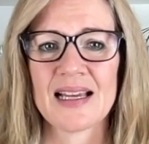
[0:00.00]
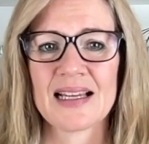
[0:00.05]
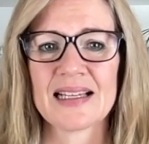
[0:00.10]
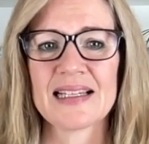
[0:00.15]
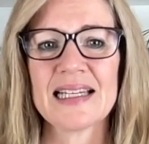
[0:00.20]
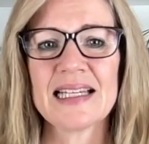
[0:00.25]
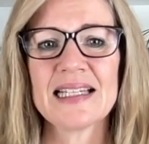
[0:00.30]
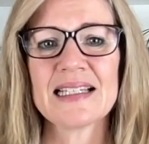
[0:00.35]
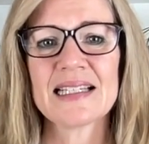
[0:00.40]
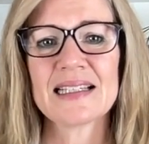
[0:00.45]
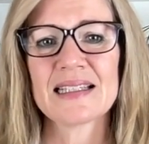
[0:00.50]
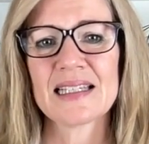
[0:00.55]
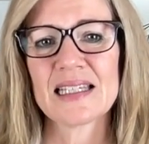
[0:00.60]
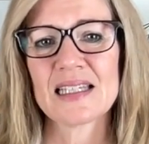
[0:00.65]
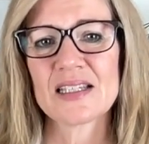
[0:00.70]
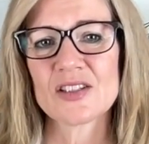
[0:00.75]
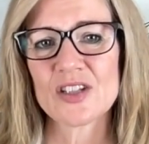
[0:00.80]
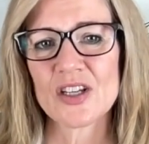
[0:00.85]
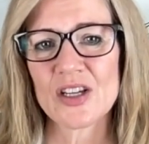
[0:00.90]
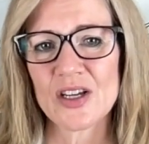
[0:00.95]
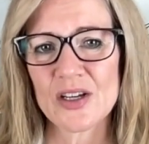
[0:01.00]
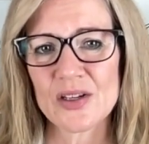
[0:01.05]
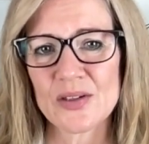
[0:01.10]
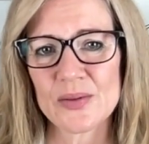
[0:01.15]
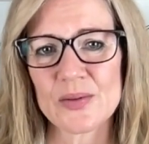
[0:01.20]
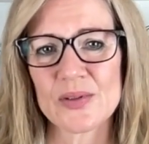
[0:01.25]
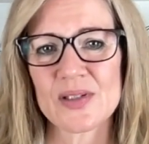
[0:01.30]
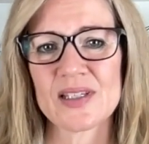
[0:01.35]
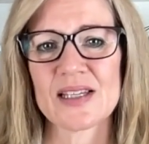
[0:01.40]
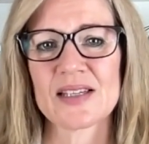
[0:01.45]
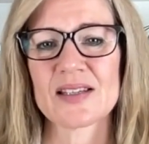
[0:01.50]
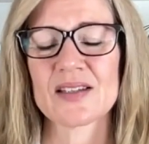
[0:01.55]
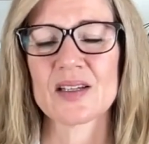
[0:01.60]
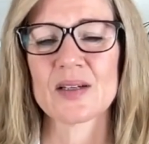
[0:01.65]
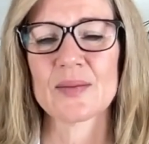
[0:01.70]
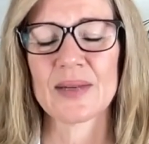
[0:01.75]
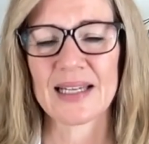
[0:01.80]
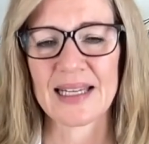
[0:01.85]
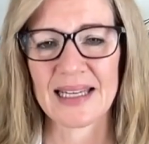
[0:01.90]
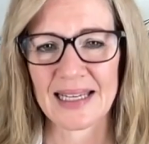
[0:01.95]
leading the internal
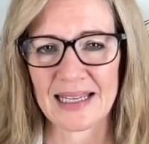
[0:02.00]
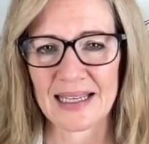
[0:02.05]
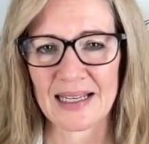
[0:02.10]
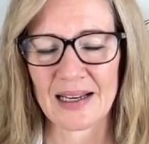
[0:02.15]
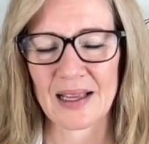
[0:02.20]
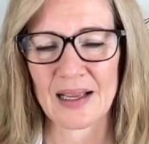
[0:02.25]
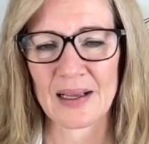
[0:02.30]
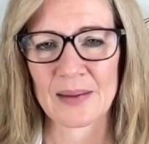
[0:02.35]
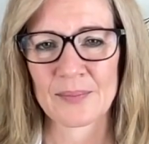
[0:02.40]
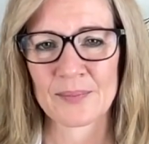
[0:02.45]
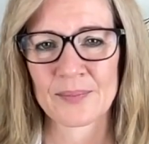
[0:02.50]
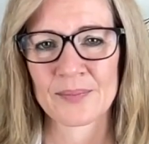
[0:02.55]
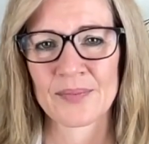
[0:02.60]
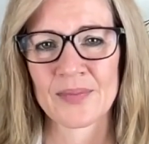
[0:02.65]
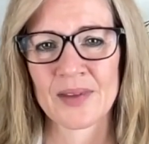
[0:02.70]
system in healing.